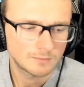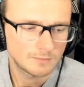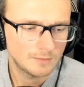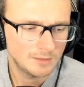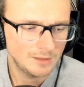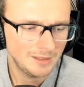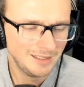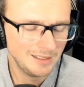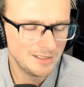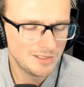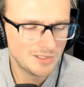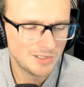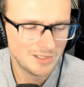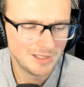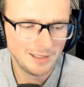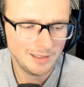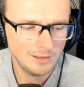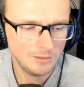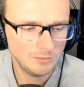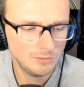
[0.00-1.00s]
Guys,
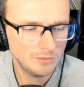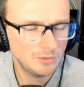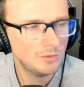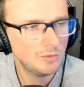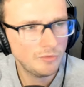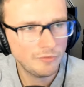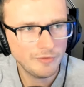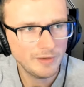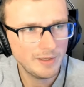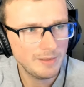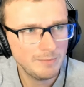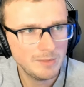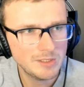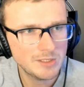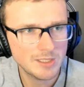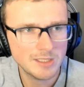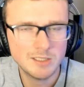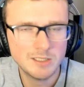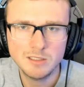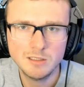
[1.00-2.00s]
I don't know if I
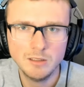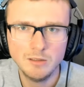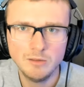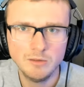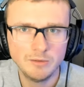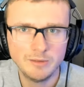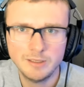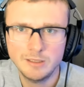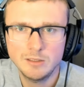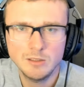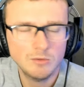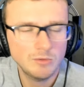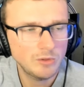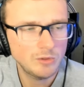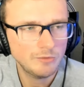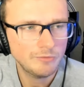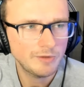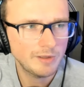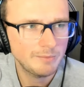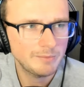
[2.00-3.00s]
miss. I still don't know
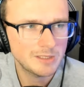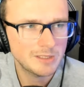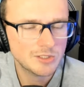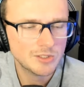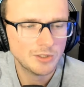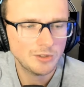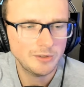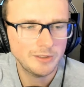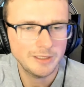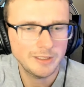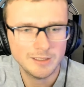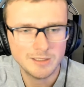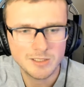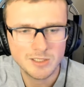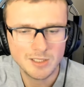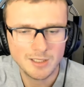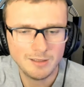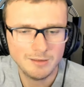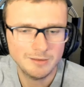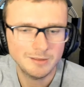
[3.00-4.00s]
if I misheard it. It
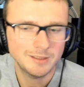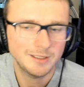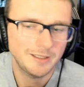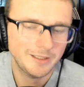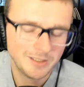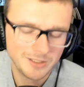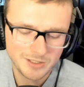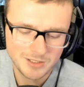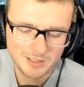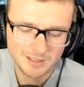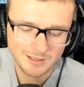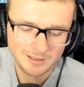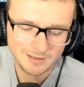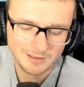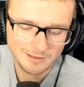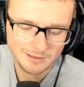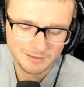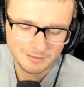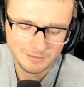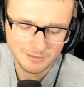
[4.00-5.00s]
sounded like you said
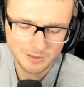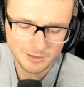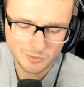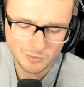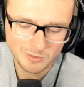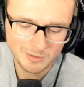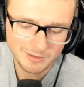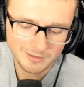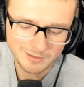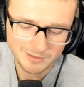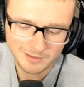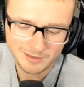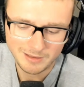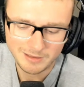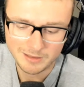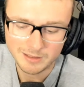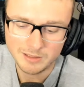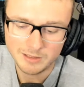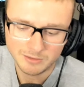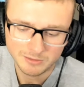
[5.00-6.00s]
no,
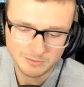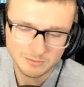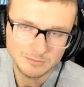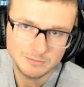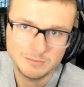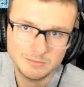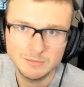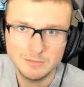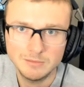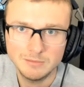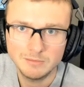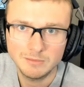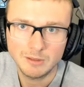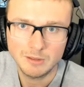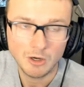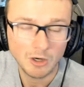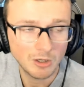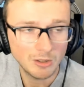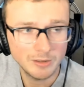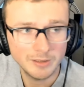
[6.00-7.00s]

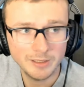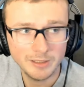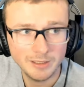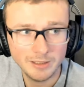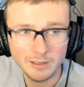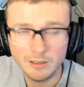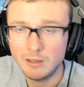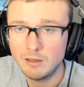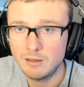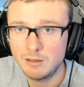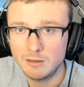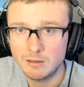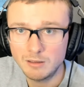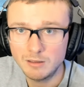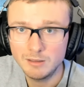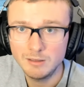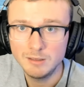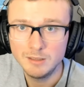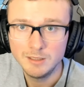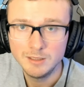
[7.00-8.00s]
hard
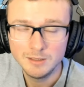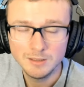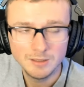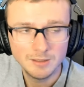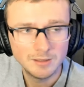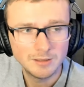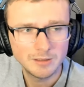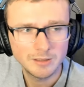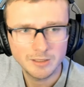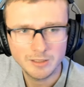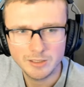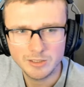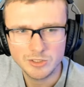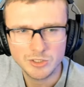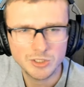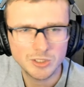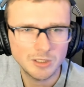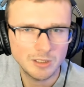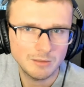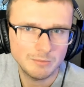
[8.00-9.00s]
ER can
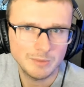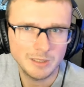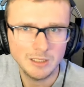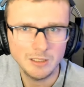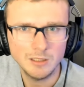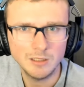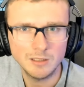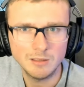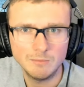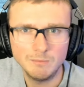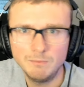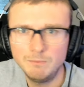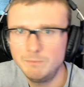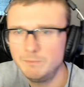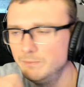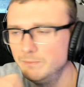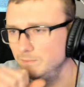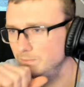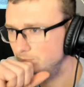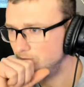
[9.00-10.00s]
shut me up.
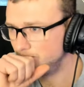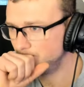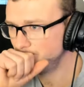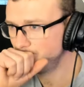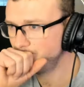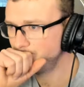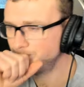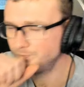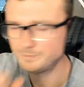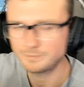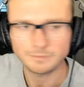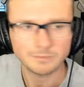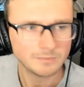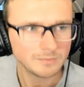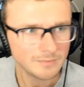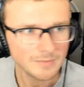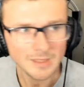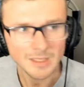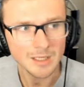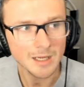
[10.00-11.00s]

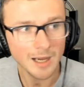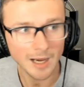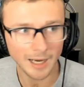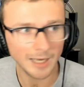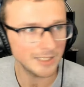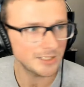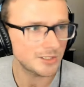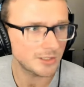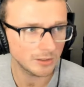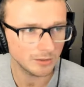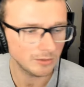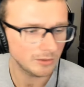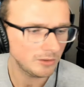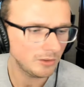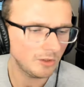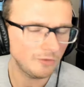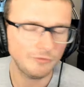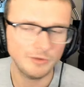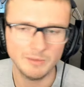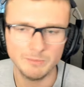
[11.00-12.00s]
I still don't
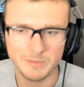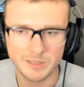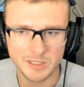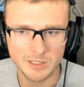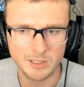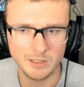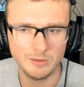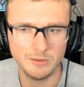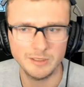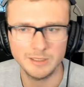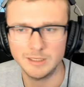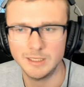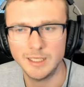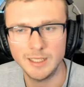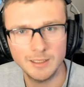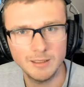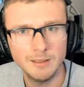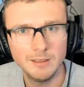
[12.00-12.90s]
know if I'm mishearing that.